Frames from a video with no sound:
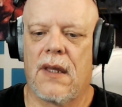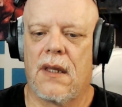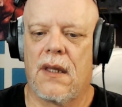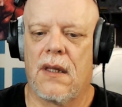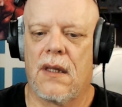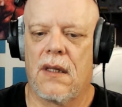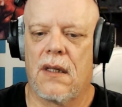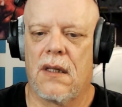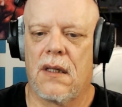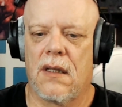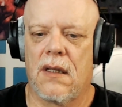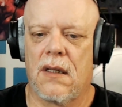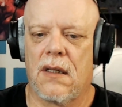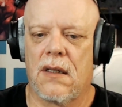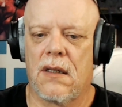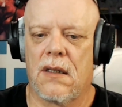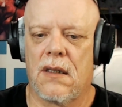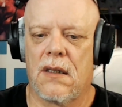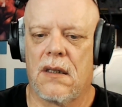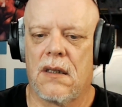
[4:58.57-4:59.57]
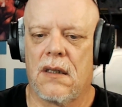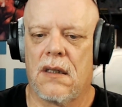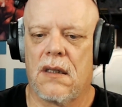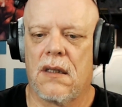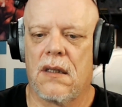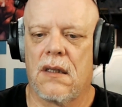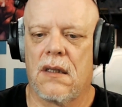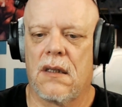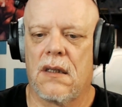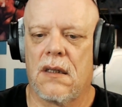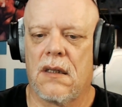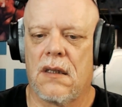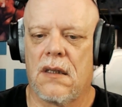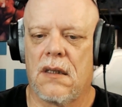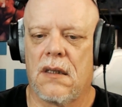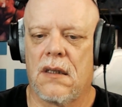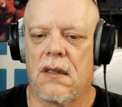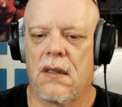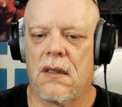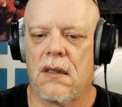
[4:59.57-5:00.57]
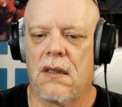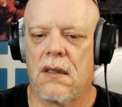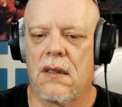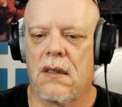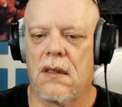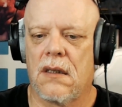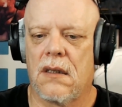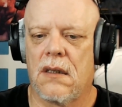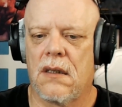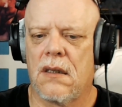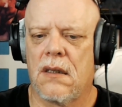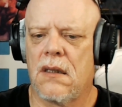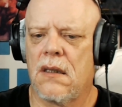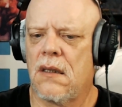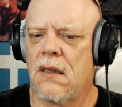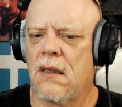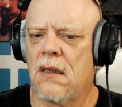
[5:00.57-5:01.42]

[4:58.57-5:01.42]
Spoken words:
(silence)